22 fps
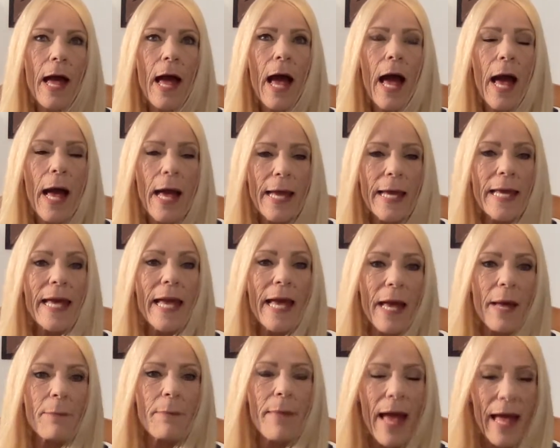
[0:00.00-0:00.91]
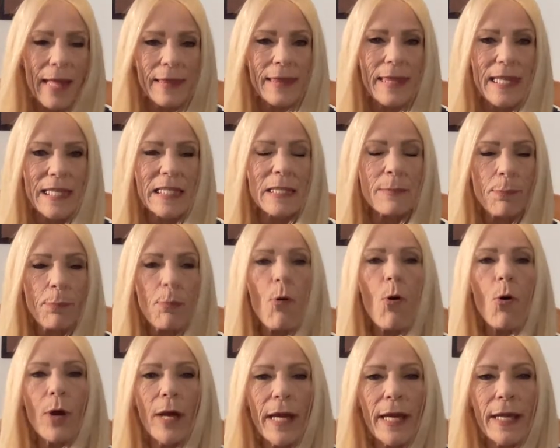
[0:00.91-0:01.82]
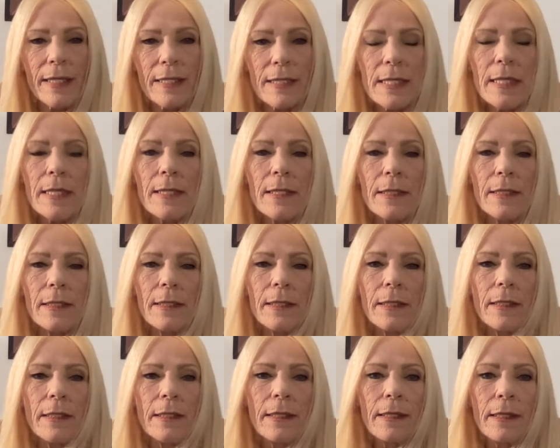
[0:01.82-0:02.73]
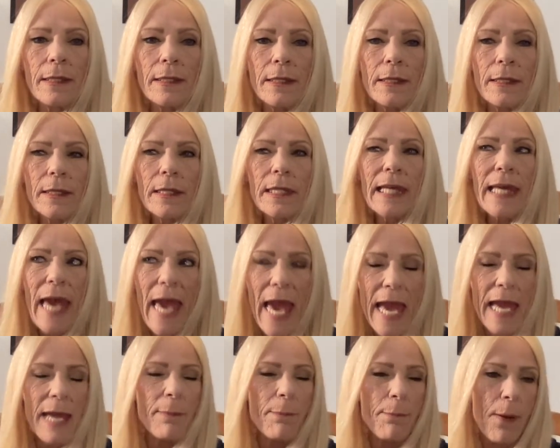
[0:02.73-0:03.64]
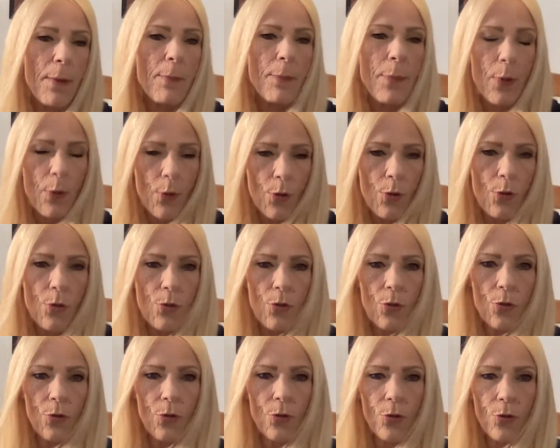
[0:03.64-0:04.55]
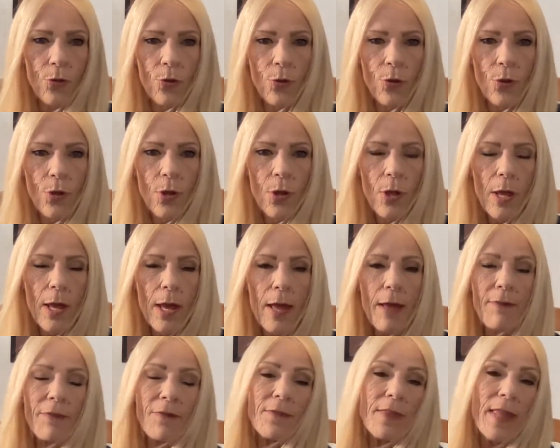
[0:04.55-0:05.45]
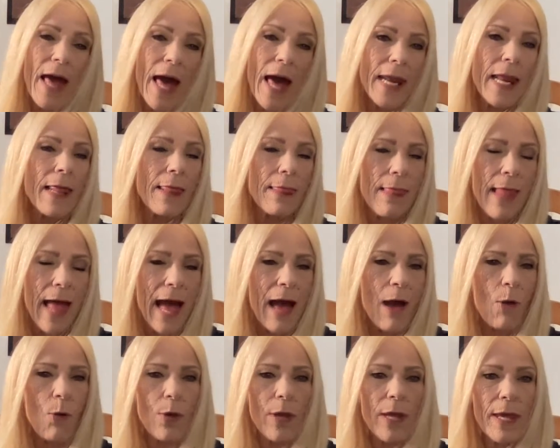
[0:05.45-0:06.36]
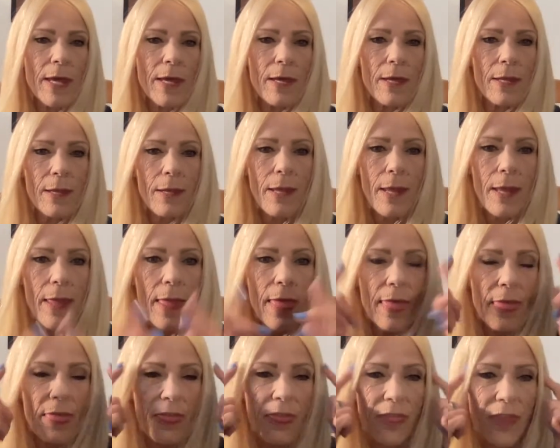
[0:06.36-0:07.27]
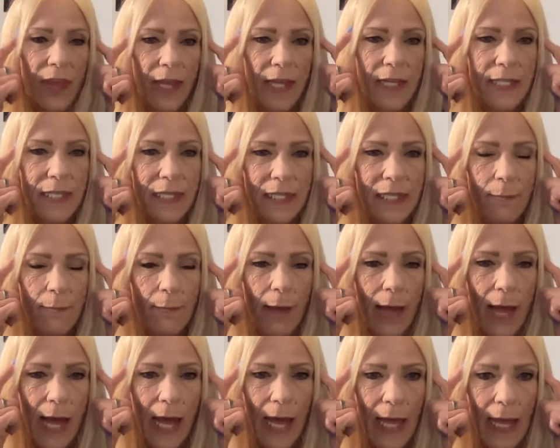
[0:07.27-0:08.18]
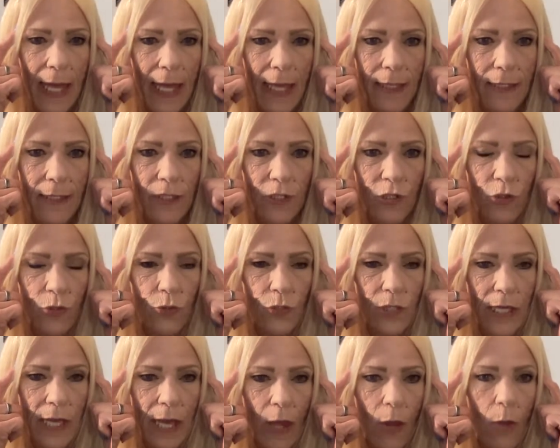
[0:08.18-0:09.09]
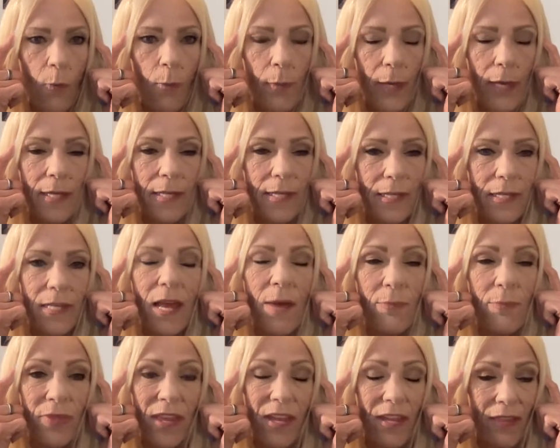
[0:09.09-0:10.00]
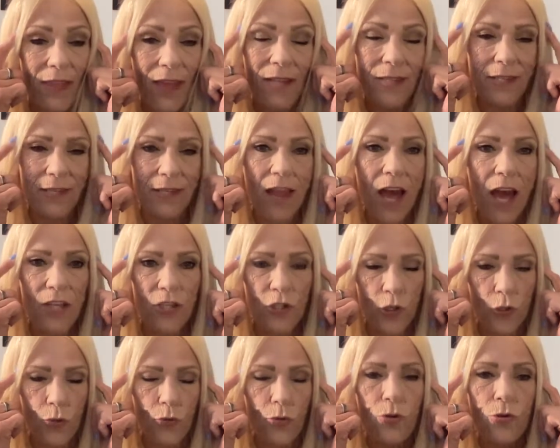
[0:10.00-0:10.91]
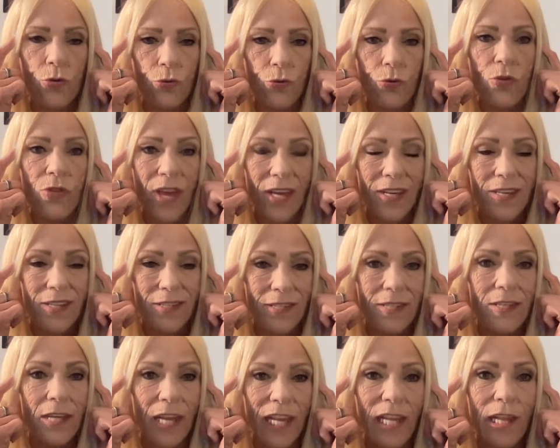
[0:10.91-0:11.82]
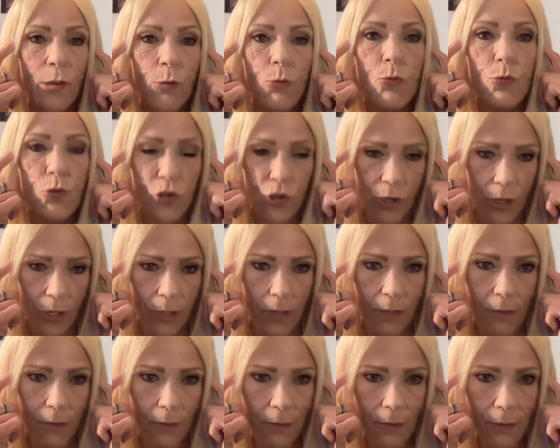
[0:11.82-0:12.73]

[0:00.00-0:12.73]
I am at this point capable of not allowing this mind to tell me something that's not true, that is an illusion.